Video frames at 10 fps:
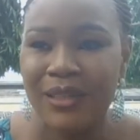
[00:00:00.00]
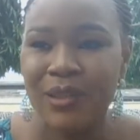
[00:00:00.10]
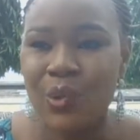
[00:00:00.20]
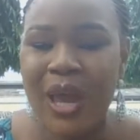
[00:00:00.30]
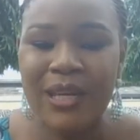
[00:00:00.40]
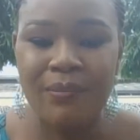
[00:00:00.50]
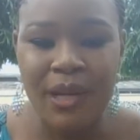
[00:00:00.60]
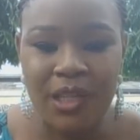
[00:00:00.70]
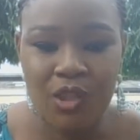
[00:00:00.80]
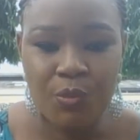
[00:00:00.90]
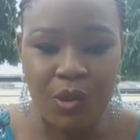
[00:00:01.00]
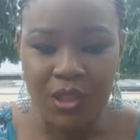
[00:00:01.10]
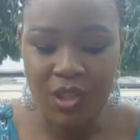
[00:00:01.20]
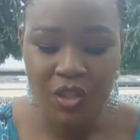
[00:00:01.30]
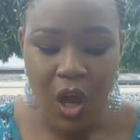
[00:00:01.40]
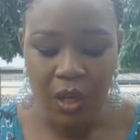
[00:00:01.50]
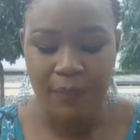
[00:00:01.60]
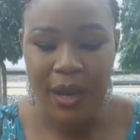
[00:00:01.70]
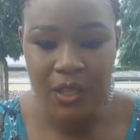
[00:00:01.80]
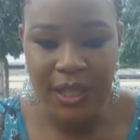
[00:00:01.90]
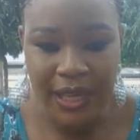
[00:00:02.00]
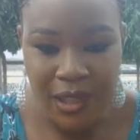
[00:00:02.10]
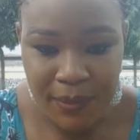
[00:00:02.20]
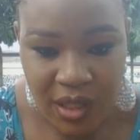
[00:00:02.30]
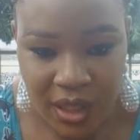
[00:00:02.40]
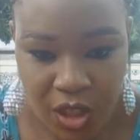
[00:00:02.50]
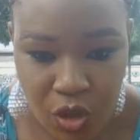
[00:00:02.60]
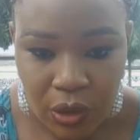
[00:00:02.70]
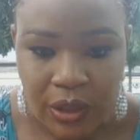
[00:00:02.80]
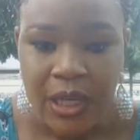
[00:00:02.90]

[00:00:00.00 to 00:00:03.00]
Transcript: to any medication, because it's not all about taking medication.